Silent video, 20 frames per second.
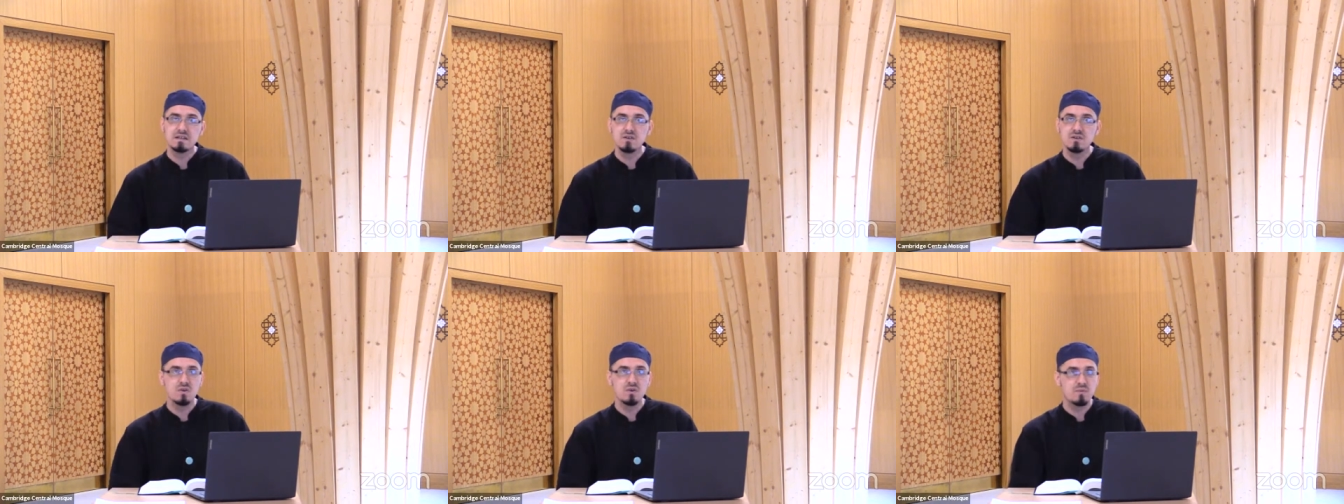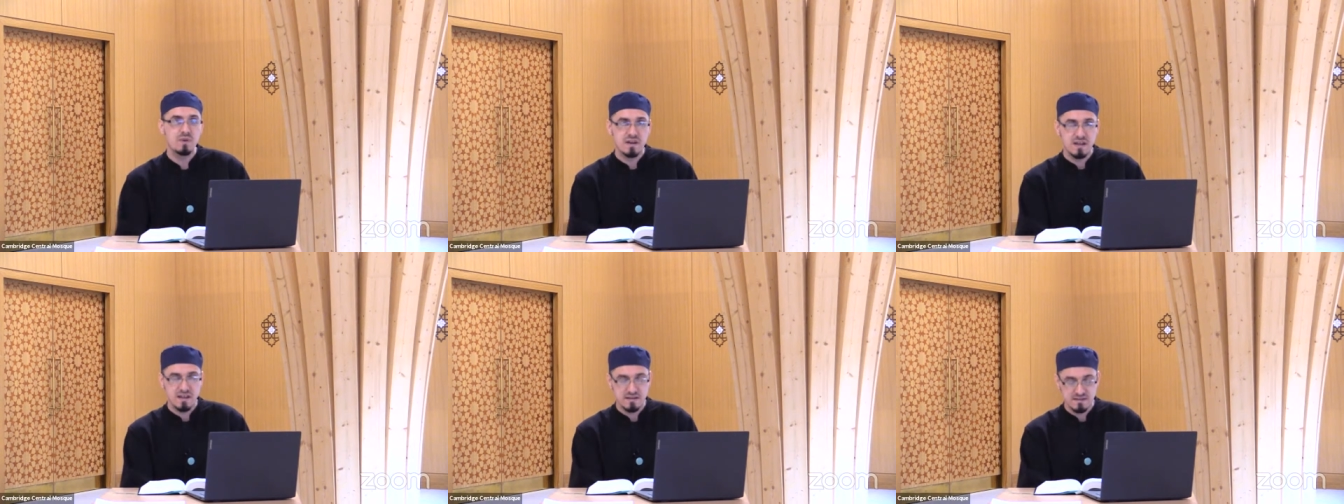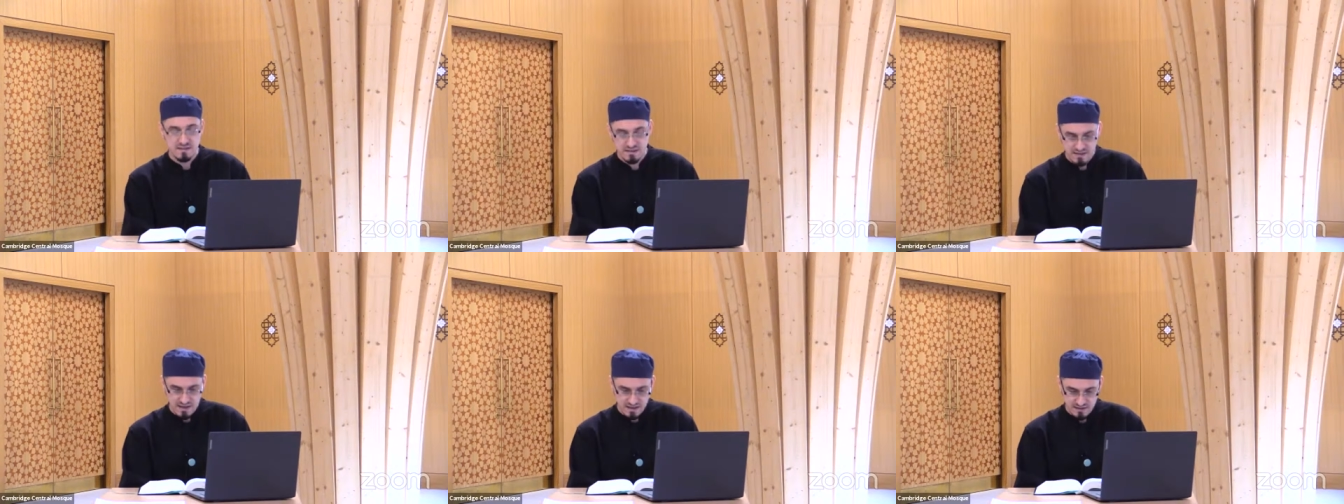No one
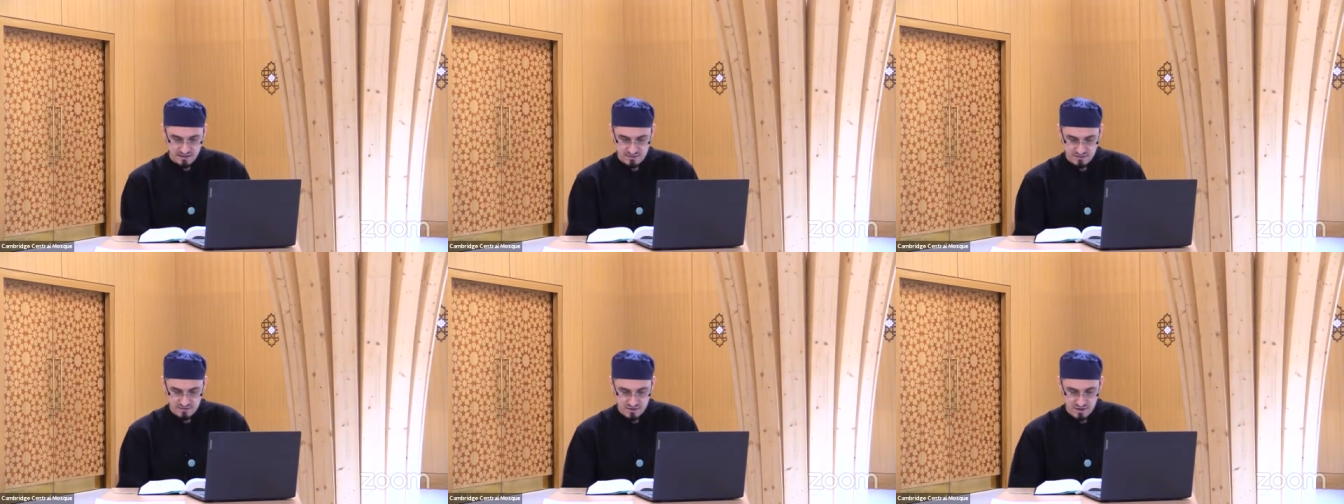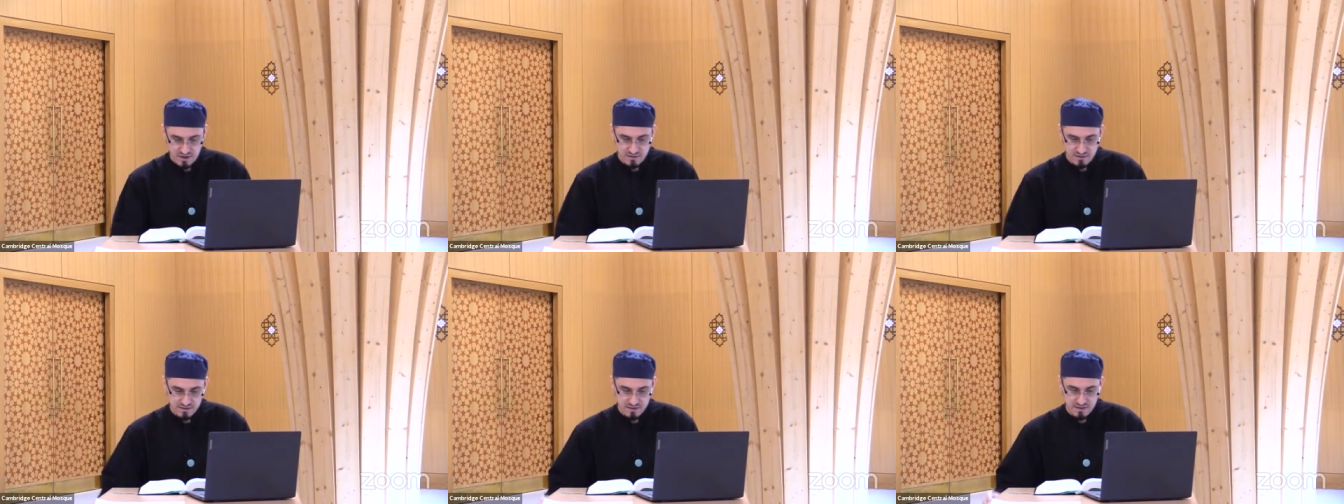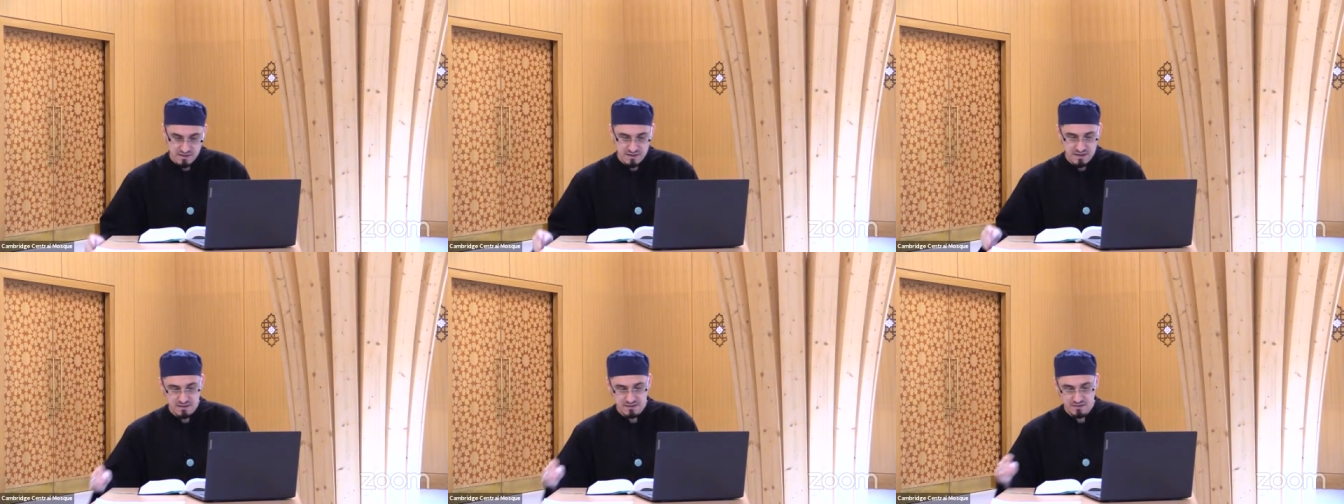has a second chance
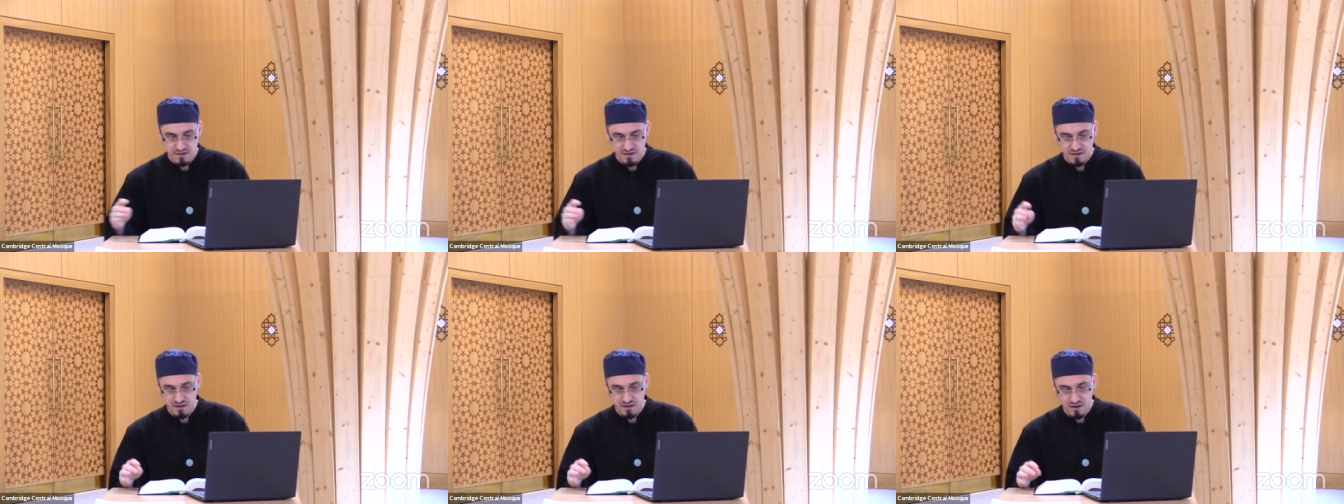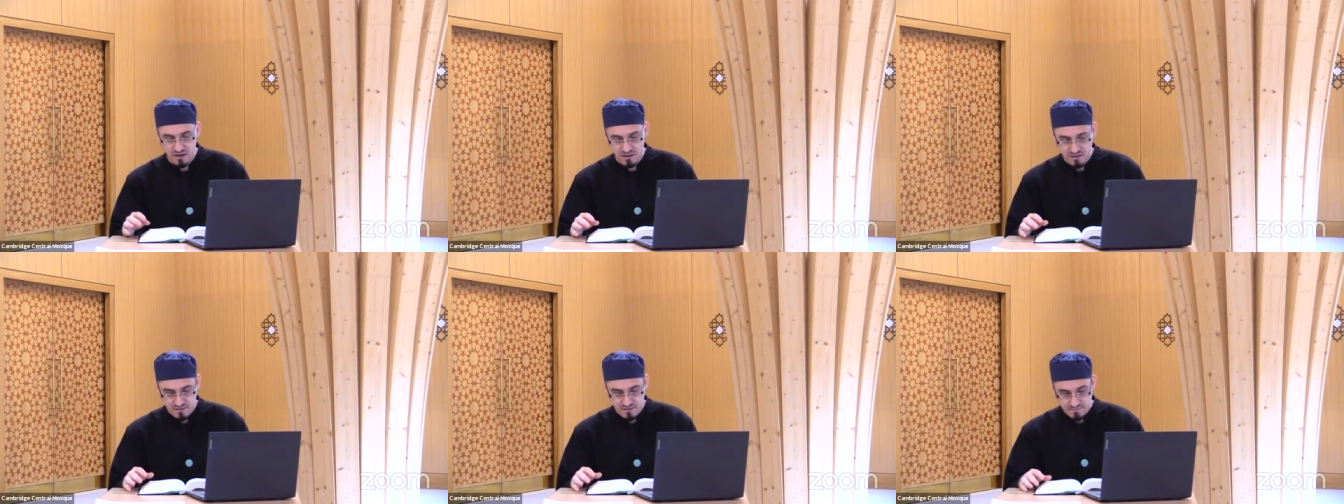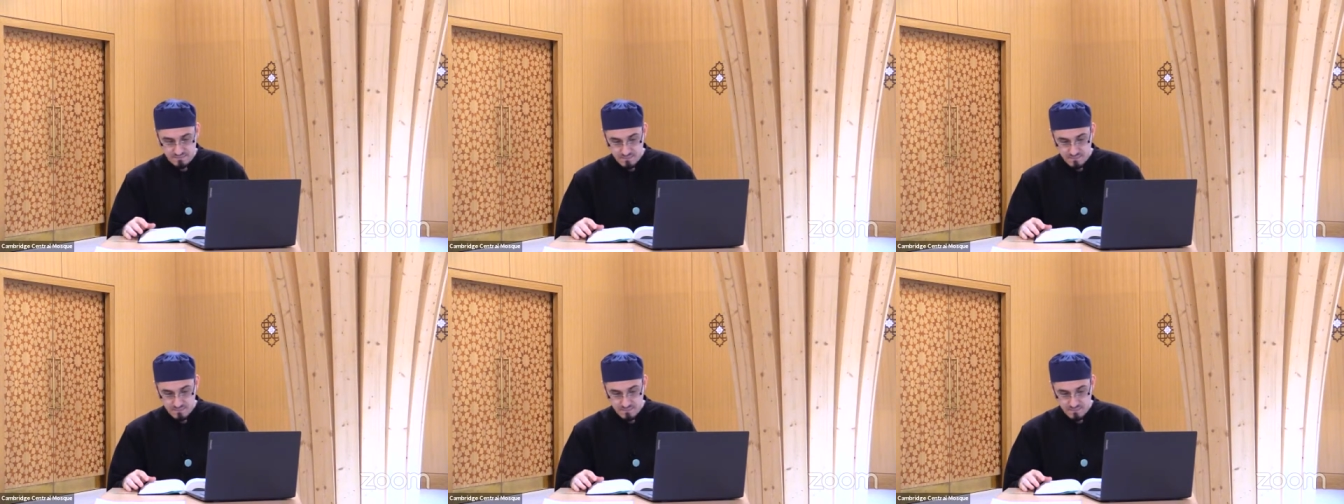in this regard.